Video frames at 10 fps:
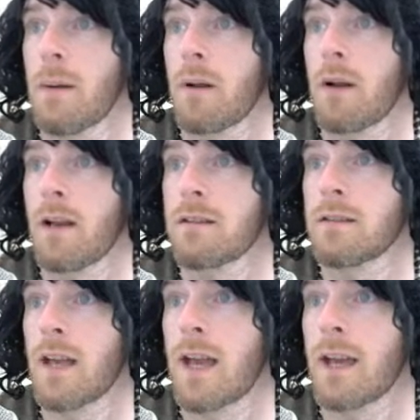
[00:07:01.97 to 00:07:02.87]

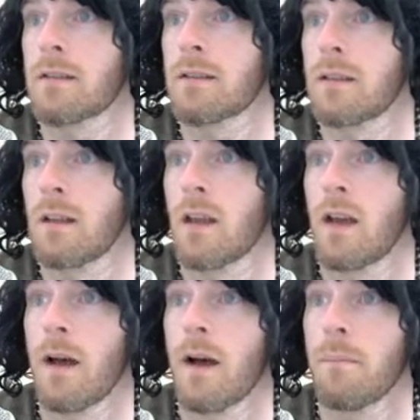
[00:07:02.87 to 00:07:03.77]
plus x
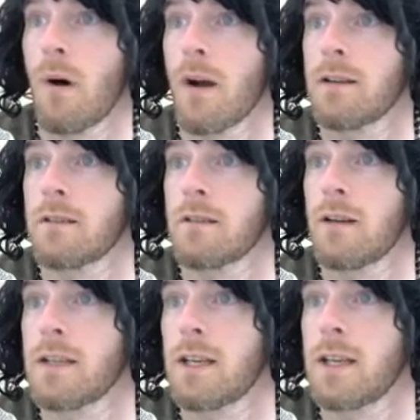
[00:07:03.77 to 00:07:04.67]
minus
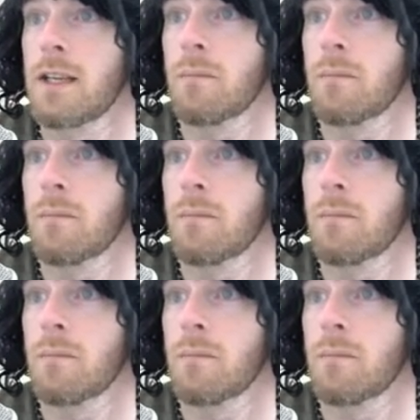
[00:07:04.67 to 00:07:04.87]
90